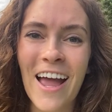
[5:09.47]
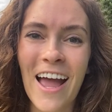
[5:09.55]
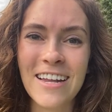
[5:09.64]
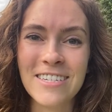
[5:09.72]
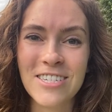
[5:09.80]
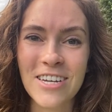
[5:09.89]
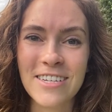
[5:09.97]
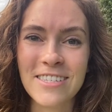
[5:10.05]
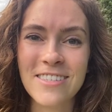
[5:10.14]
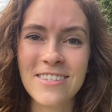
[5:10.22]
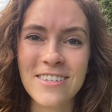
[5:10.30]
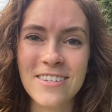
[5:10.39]
and
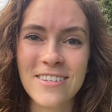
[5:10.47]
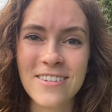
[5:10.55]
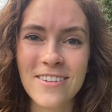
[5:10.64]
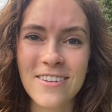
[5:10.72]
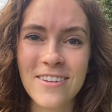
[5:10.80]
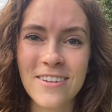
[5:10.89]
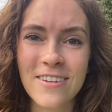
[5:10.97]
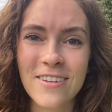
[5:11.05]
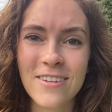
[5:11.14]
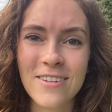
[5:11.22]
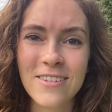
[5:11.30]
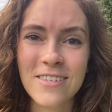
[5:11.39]
just
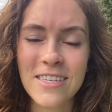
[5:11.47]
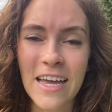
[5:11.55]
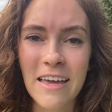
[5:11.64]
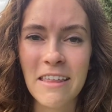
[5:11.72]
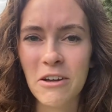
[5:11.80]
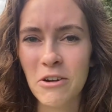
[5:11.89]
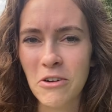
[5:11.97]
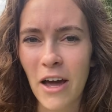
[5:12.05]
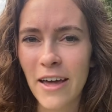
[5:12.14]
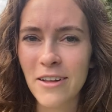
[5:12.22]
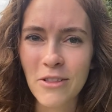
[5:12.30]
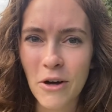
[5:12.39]
say that you're
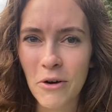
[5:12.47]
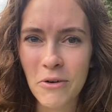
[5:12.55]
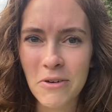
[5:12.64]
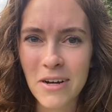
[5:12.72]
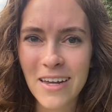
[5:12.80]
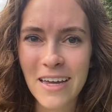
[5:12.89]
not alone.